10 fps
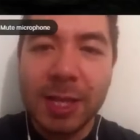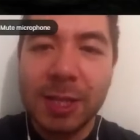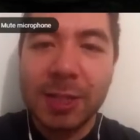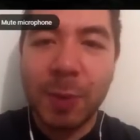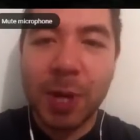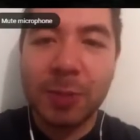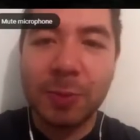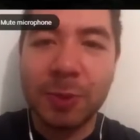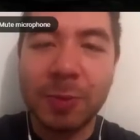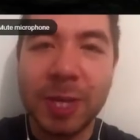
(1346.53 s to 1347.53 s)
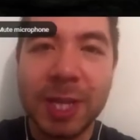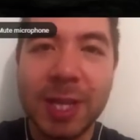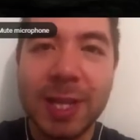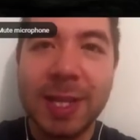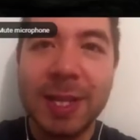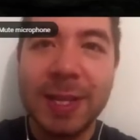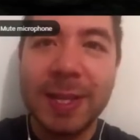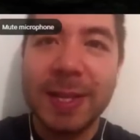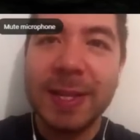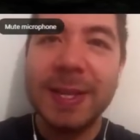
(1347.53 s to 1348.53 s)
it's possible, but
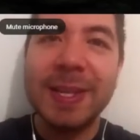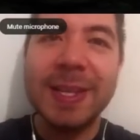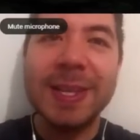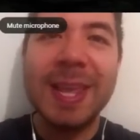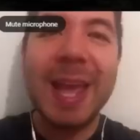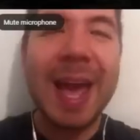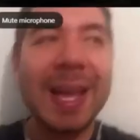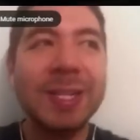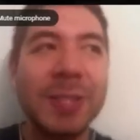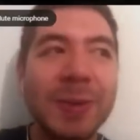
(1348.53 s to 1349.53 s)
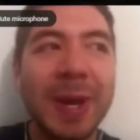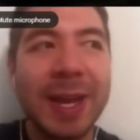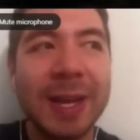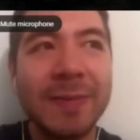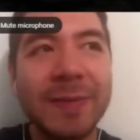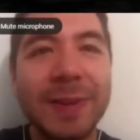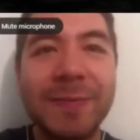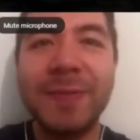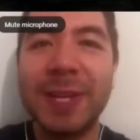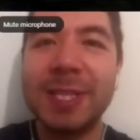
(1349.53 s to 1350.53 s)
they had to
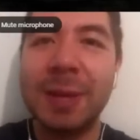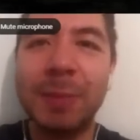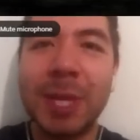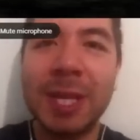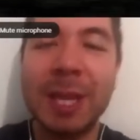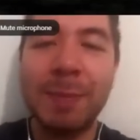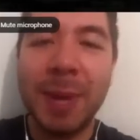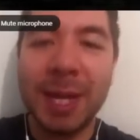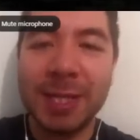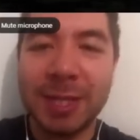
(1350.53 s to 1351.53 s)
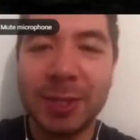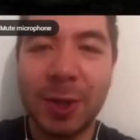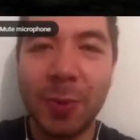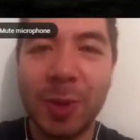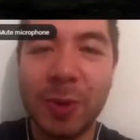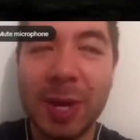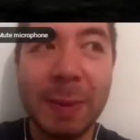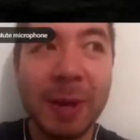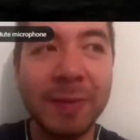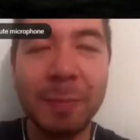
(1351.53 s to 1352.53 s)
have fixed something that makes it so
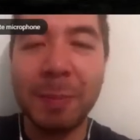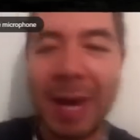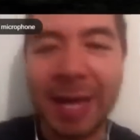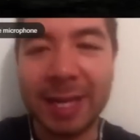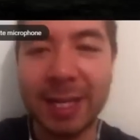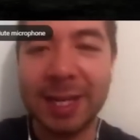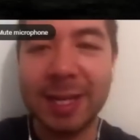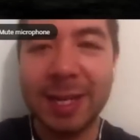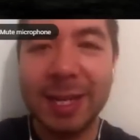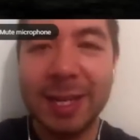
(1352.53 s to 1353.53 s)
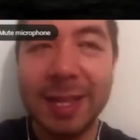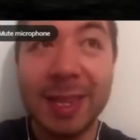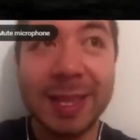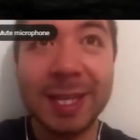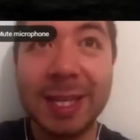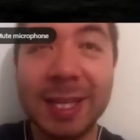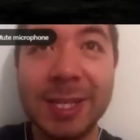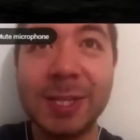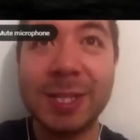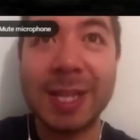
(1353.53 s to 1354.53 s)
when you come out of a mine, that
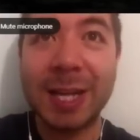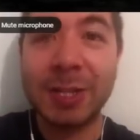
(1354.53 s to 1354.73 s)
the collisions